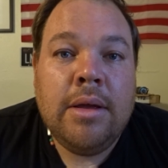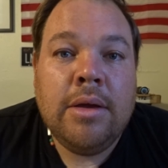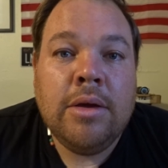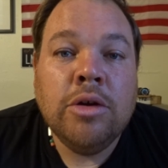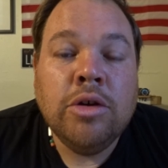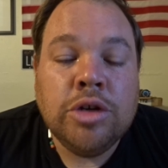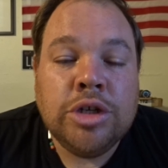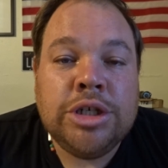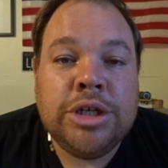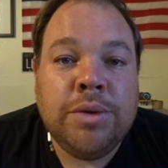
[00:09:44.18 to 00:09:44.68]

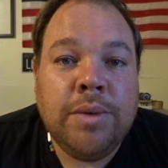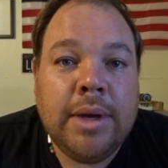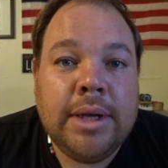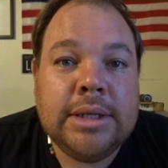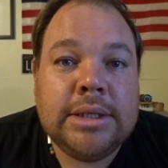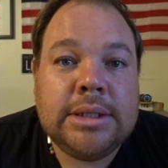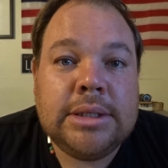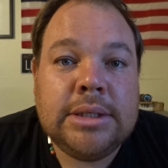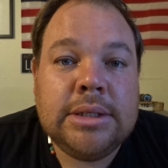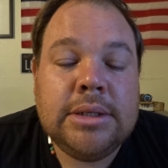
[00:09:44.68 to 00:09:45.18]
who she
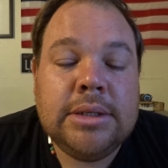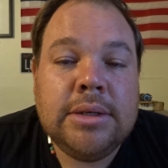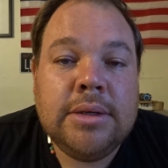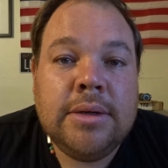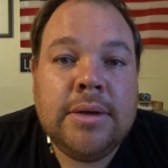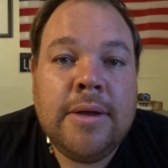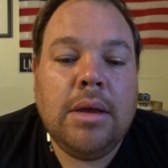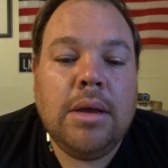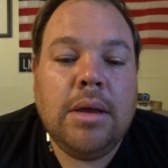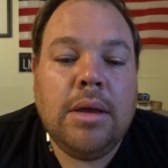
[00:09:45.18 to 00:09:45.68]
was.
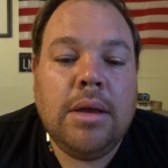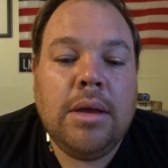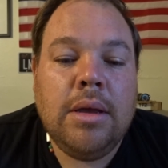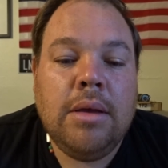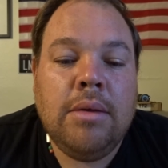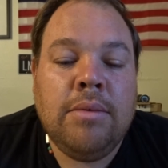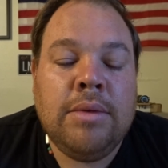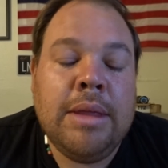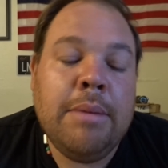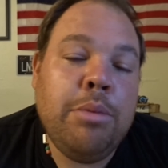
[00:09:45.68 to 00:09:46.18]

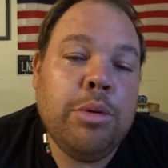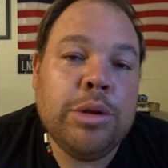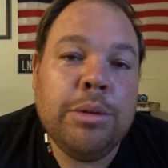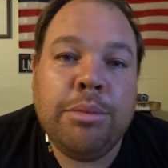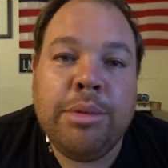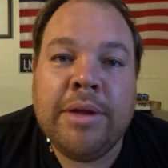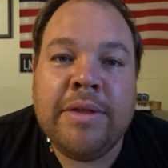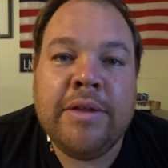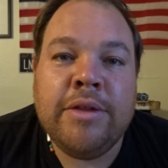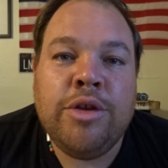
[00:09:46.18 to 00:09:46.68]
When they pull the
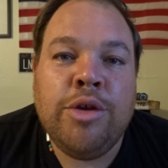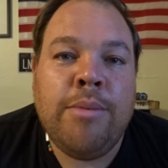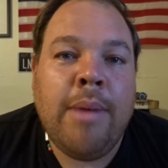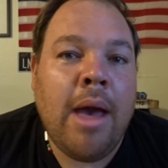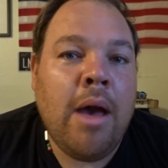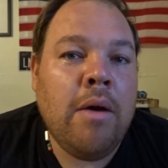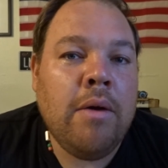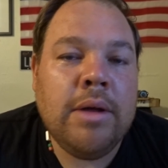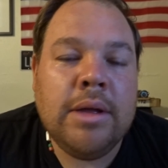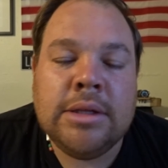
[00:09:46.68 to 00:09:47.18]
breathing tube
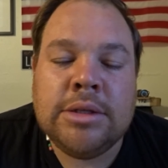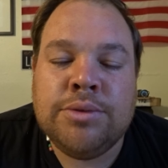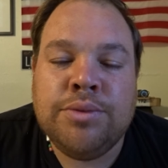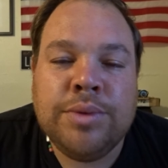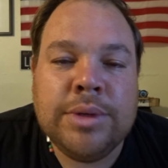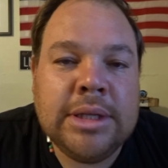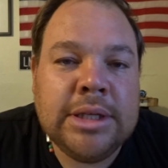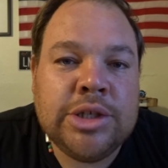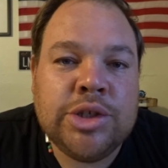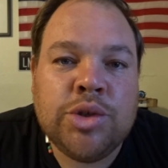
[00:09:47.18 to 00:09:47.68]
out, it's
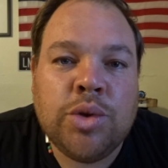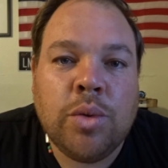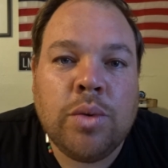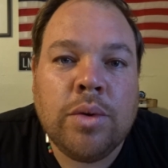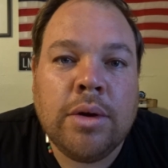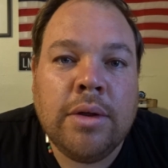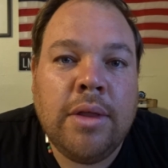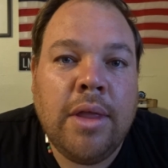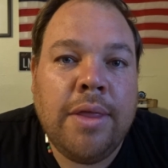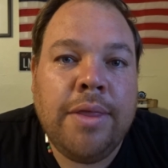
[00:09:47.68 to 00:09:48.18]
really sore
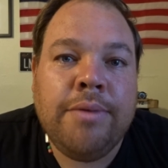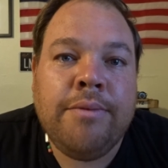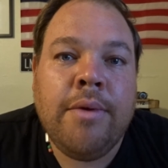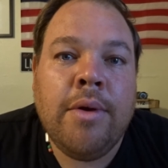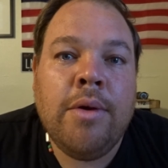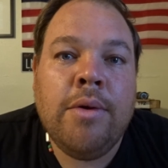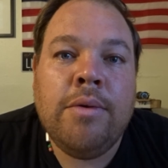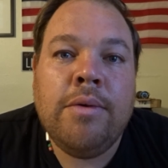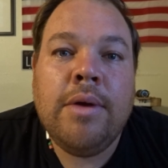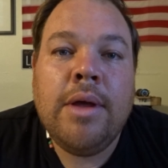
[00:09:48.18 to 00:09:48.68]
on the
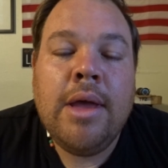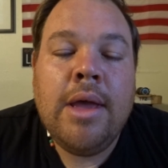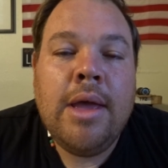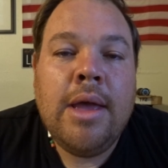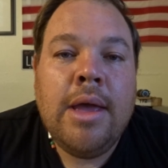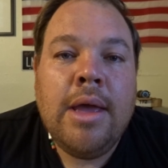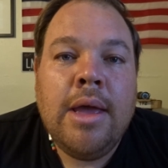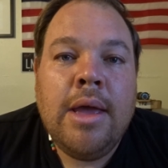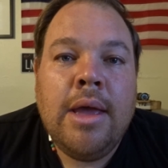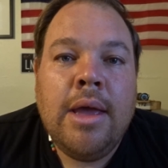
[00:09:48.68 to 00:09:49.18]
throat.
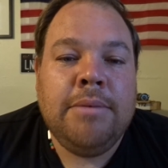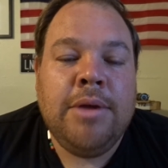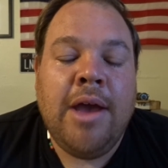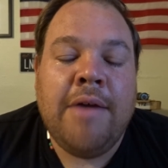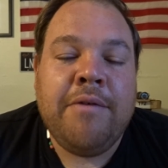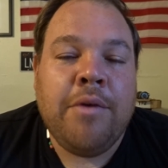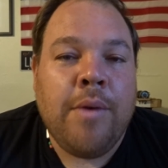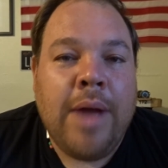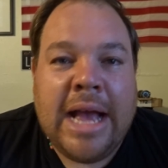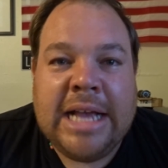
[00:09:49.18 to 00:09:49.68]
You have
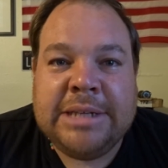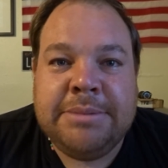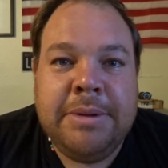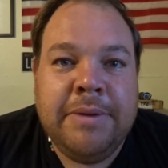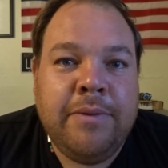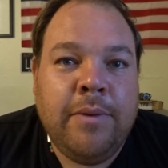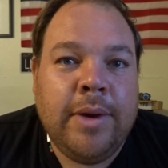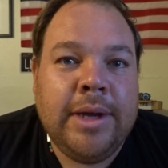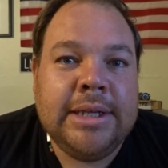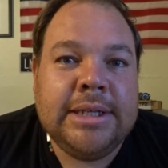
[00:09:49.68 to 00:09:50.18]
a raspy
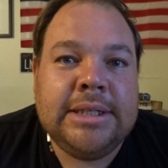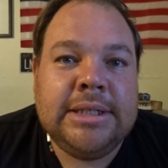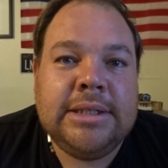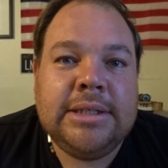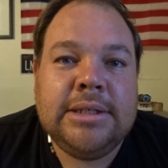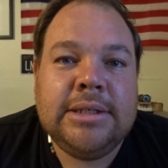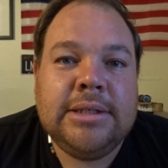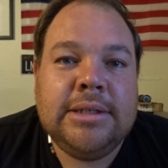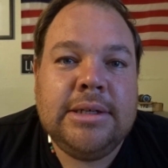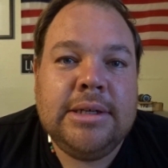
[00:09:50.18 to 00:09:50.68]

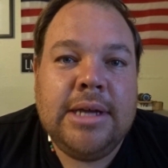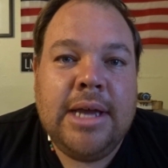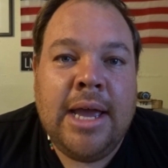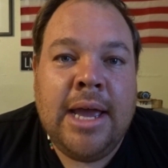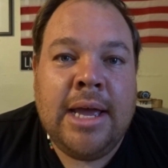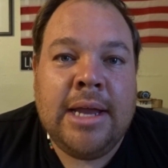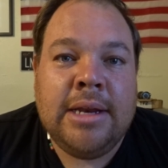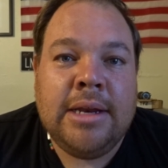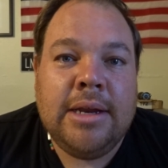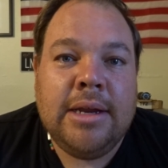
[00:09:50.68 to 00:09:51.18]
voice,
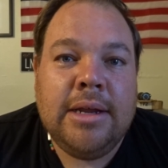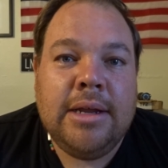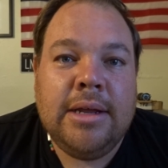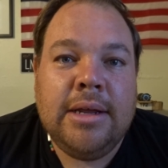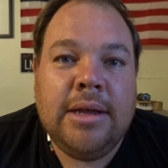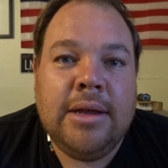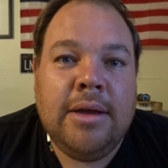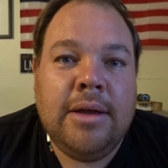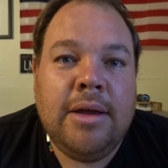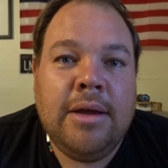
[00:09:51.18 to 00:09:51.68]
and
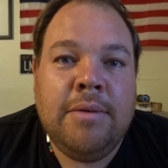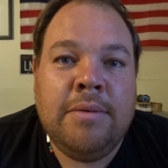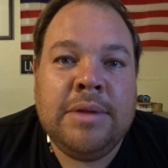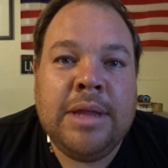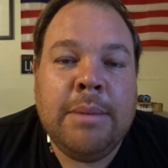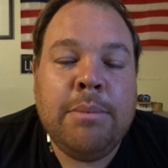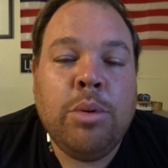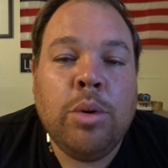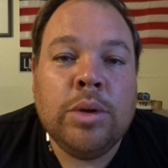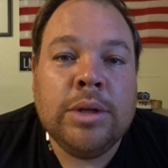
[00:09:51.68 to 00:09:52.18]
when
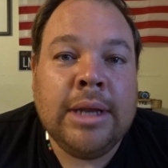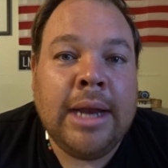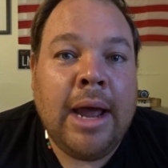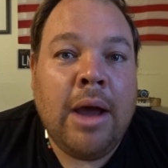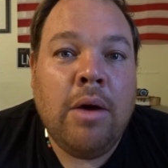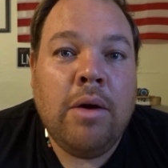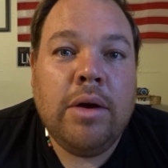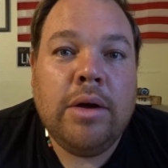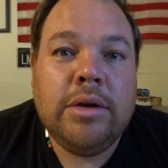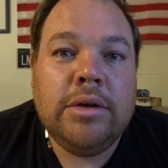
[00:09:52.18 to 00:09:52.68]
they pulled it
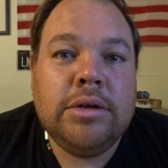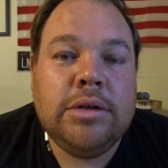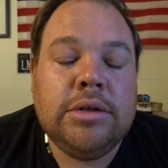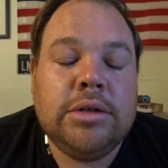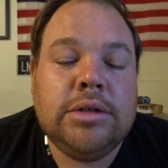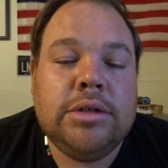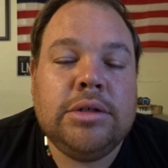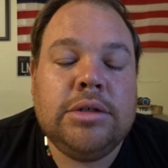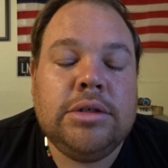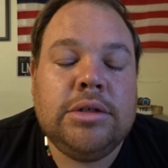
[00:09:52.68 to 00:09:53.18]
out,
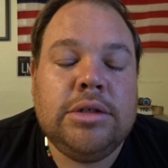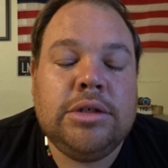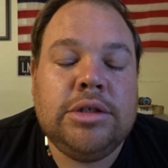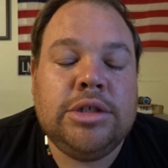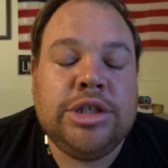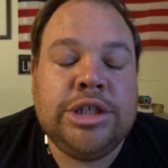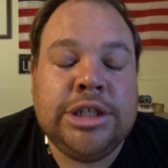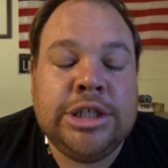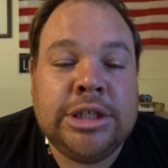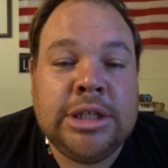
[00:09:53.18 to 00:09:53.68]

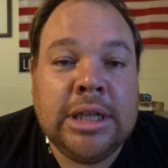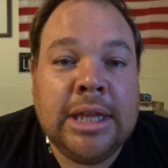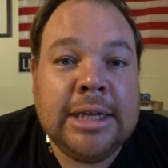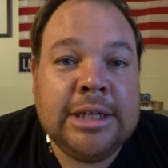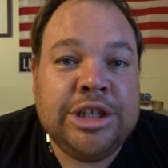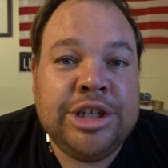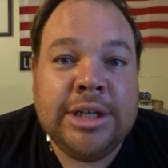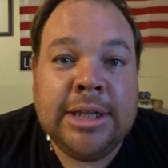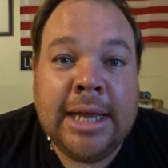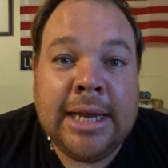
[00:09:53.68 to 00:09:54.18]

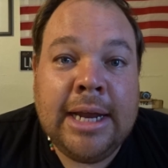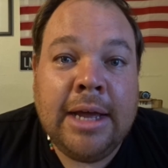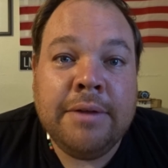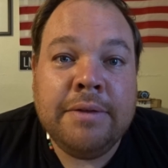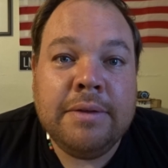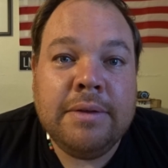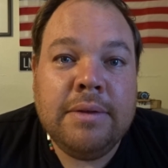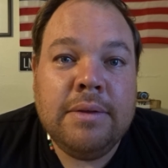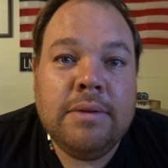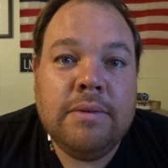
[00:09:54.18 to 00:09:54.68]
she let
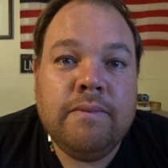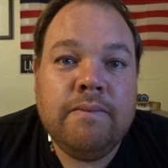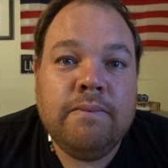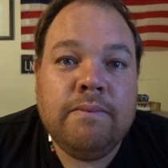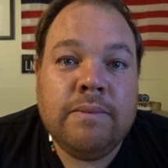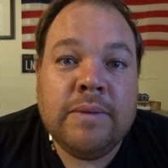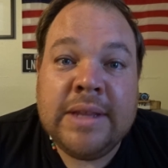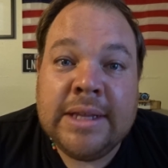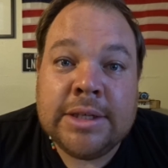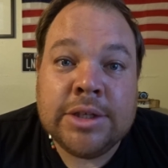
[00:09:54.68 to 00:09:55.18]
out
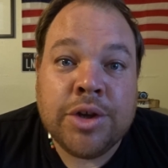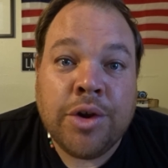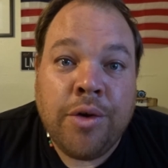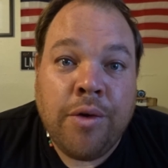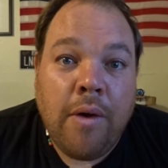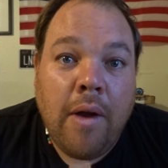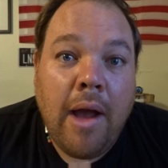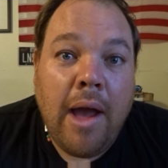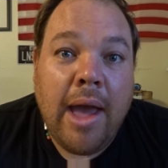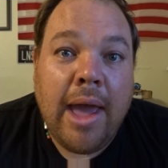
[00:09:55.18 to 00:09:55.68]
this
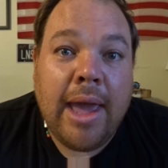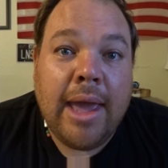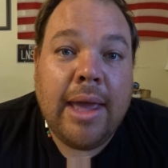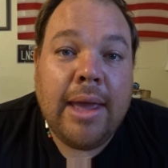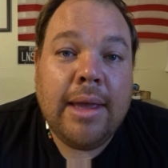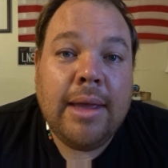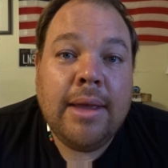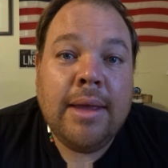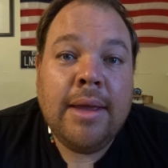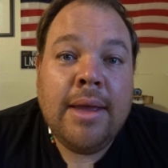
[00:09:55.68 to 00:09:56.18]
cry.
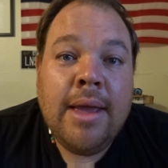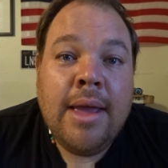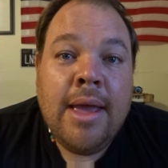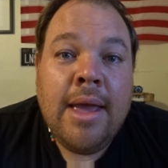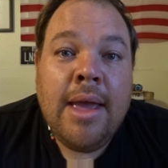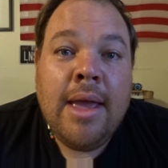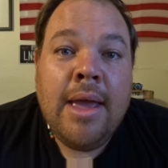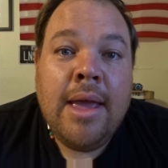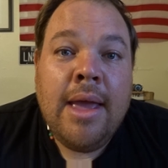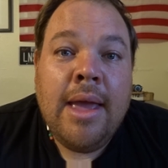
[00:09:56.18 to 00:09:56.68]

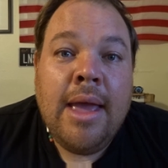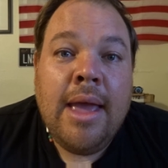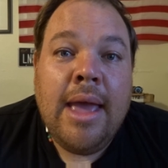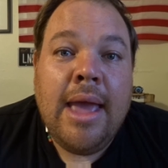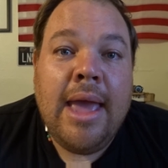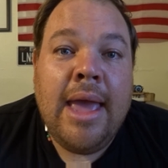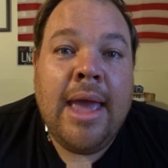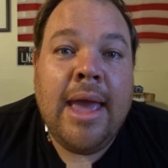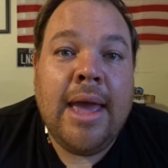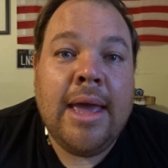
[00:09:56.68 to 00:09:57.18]

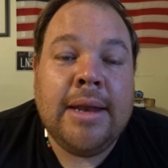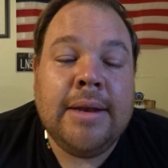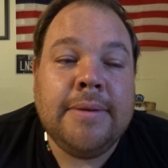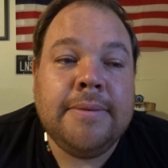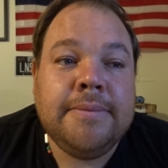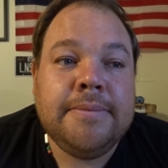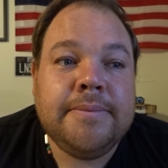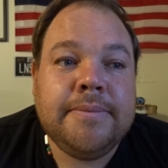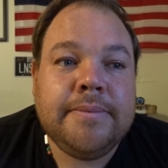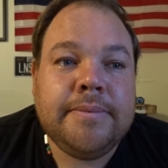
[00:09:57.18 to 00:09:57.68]
And
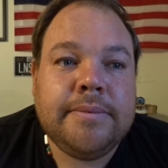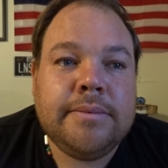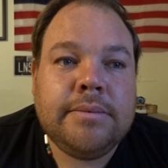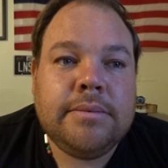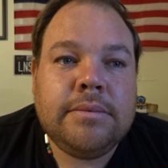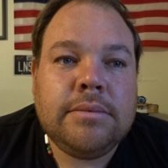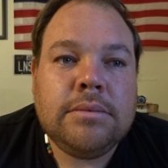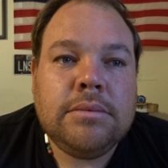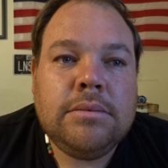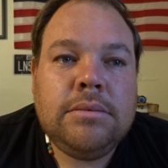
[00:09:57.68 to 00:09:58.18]

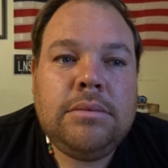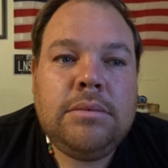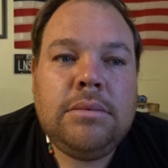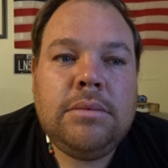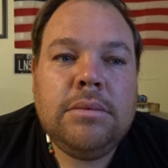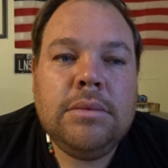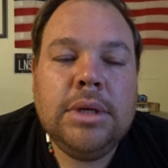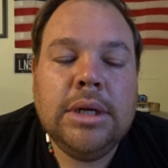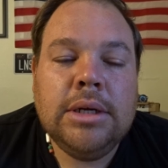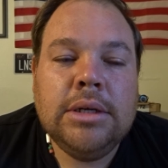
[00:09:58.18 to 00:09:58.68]

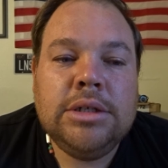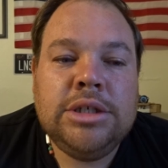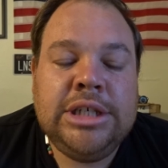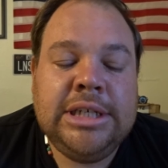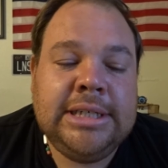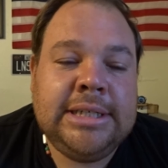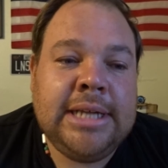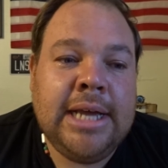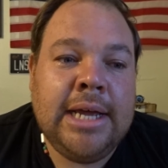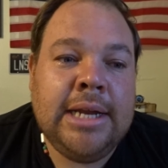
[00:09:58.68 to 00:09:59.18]
she
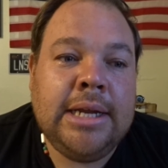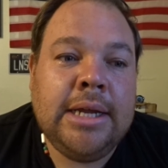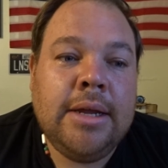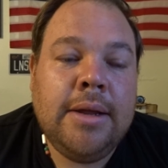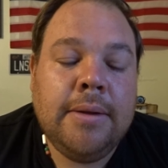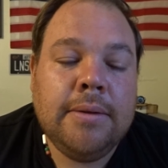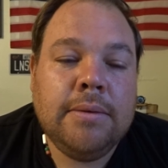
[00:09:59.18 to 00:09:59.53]
said,